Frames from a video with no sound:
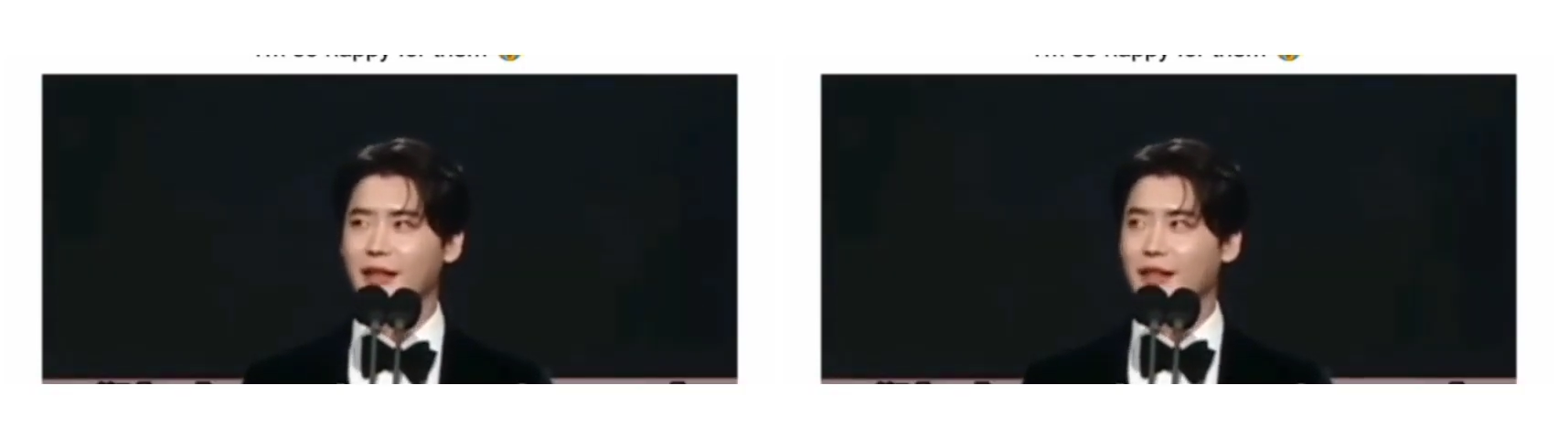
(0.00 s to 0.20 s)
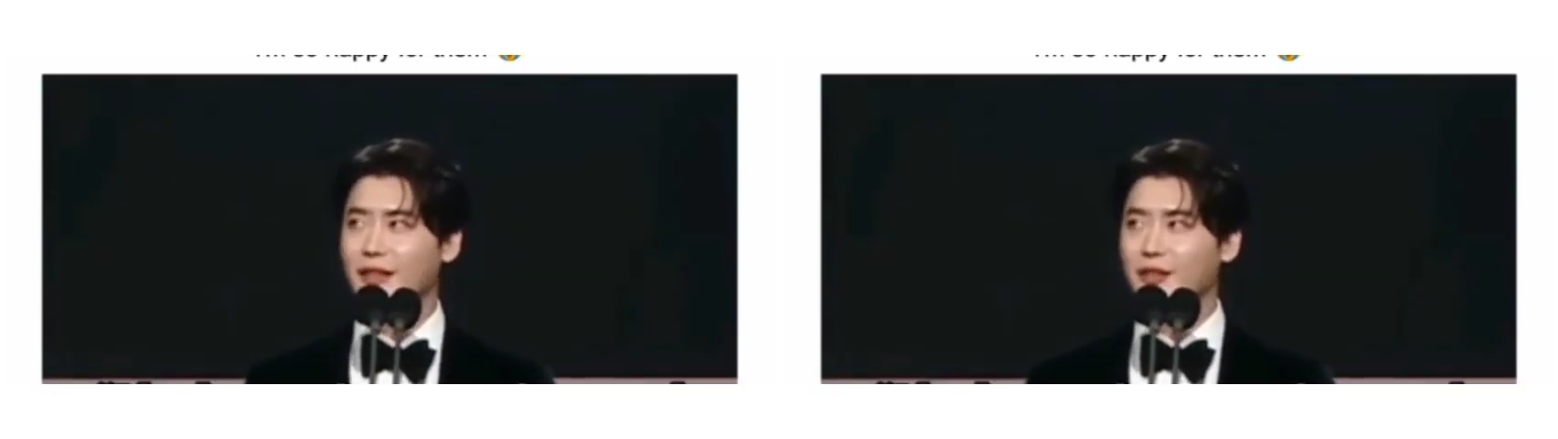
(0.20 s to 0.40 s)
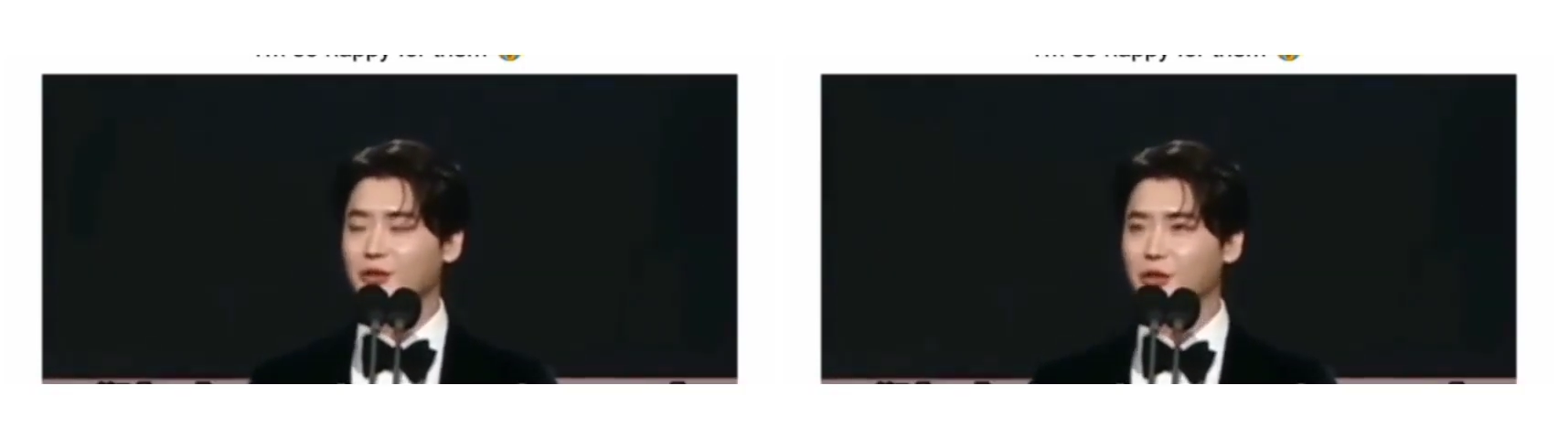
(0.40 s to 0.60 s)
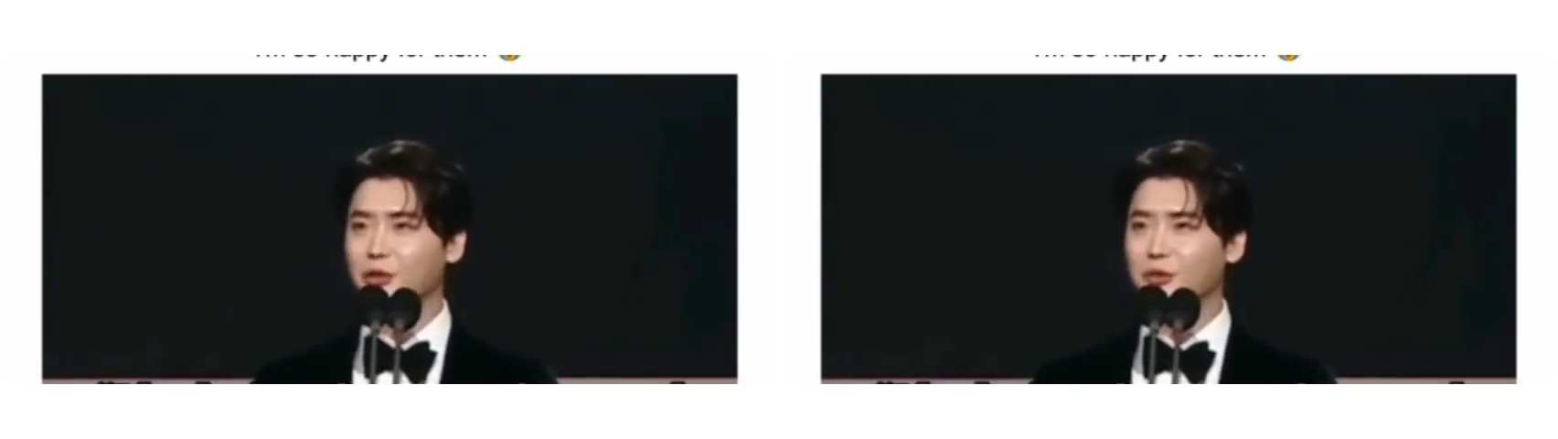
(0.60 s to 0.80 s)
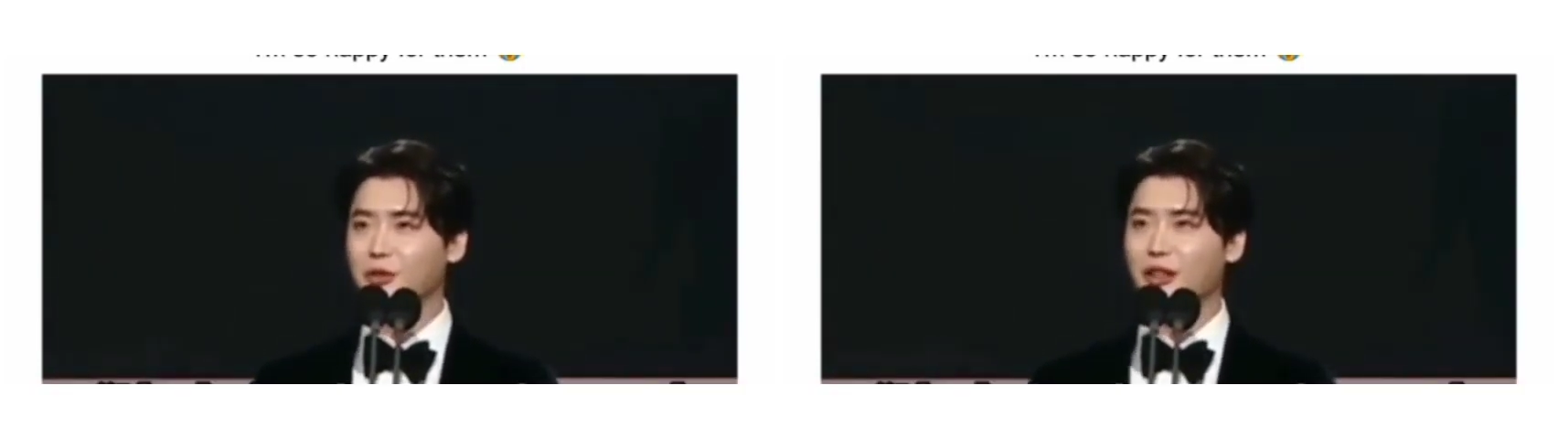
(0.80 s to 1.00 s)
Chan ho
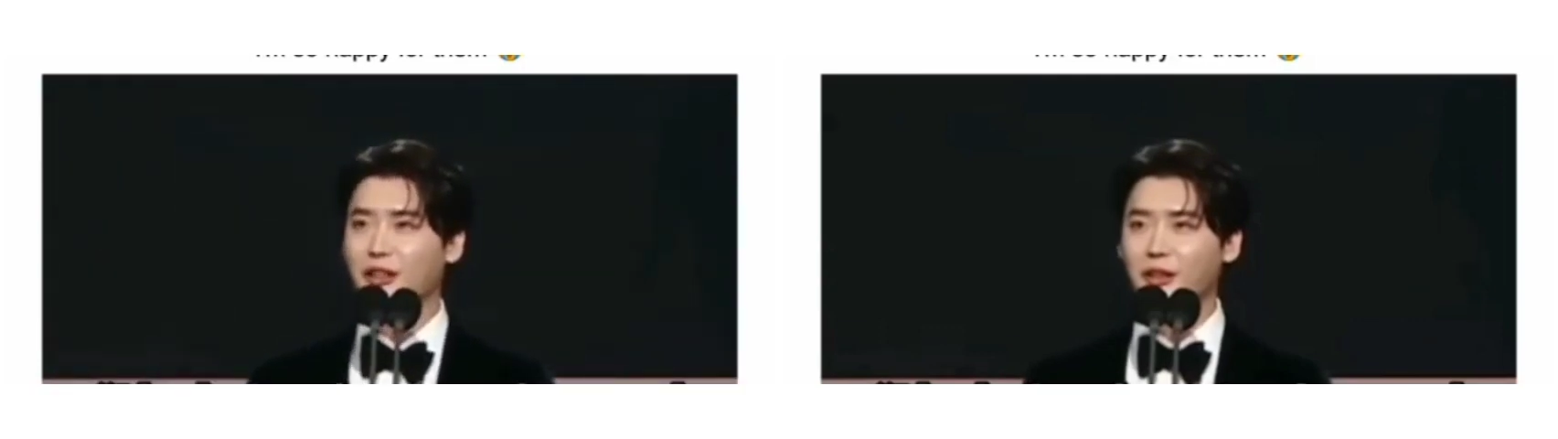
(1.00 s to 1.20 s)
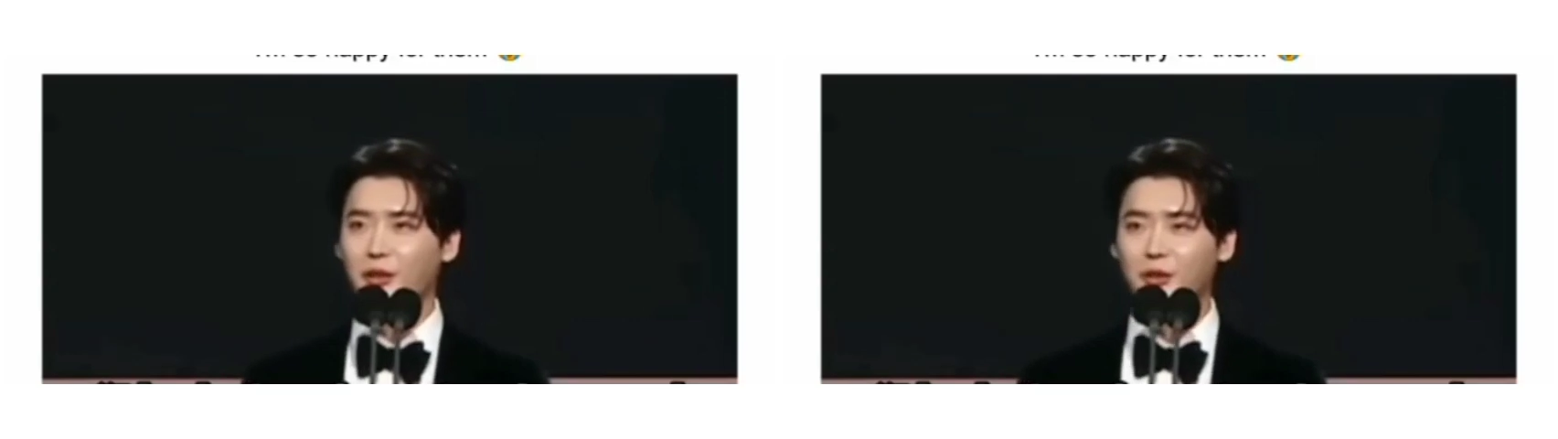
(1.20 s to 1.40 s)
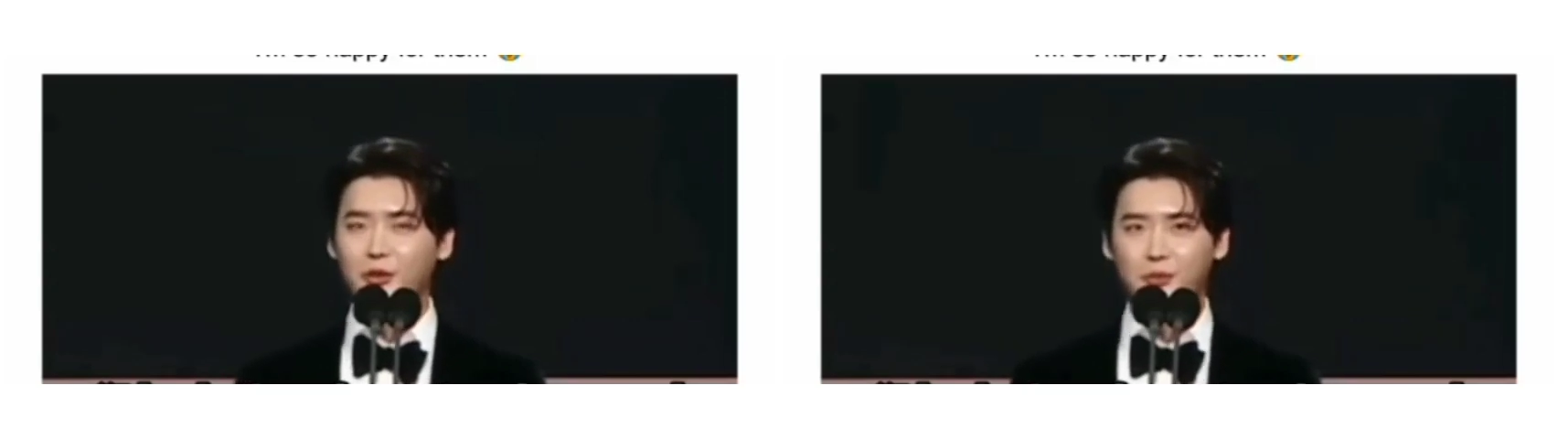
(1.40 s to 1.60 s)
in Big Mouth,